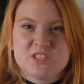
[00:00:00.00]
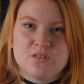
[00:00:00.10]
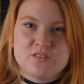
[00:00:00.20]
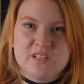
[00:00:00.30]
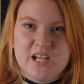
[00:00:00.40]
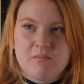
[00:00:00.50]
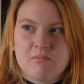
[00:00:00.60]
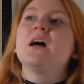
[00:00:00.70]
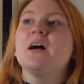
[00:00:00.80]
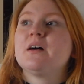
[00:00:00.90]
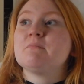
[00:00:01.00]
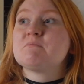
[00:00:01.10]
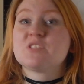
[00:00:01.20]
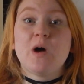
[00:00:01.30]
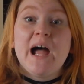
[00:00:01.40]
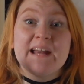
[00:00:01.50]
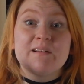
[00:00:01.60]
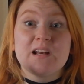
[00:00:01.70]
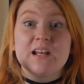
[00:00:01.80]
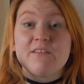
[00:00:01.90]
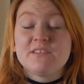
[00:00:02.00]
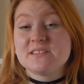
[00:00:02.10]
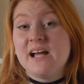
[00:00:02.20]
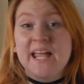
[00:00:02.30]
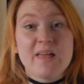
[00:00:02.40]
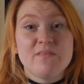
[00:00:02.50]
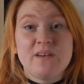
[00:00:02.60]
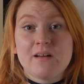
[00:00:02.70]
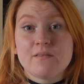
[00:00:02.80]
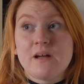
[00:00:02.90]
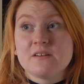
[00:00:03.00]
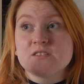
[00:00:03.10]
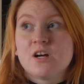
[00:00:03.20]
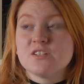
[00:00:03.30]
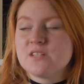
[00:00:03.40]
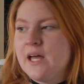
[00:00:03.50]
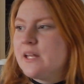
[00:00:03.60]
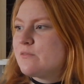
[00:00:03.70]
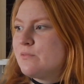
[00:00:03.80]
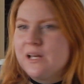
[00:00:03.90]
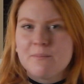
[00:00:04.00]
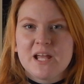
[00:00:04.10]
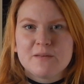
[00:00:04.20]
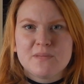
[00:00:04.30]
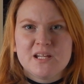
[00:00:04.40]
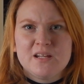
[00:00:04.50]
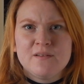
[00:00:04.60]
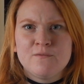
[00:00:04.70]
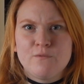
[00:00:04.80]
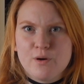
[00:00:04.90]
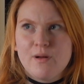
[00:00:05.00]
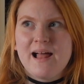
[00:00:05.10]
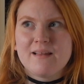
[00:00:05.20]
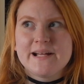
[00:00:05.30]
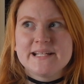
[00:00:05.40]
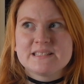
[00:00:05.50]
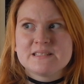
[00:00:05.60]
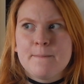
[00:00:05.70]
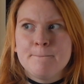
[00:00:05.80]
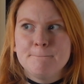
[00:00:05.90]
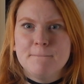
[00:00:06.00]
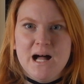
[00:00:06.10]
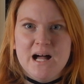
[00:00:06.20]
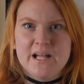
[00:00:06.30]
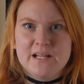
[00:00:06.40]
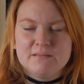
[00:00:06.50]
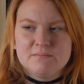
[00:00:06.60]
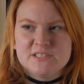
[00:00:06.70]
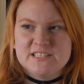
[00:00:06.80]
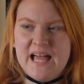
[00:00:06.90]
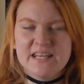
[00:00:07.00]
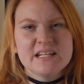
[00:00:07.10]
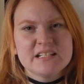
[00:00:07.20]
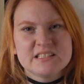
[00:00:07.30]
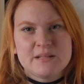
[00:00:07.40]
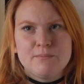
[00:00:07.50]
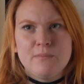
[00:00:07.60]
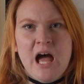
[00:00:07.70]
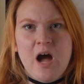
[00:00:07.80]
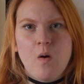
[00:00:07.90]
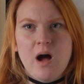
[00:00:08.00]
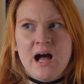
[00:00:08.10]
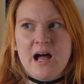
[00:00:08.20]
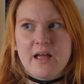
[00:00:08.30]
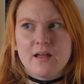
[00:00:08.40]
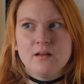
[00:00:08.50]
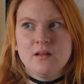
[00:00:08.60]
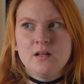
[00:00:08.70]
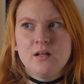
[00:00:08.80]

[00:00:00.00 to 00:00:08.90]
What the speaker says: so to say. So I really loved it. I gave it 5 out of 5 stars, and it really made me reevaluate my standings and how I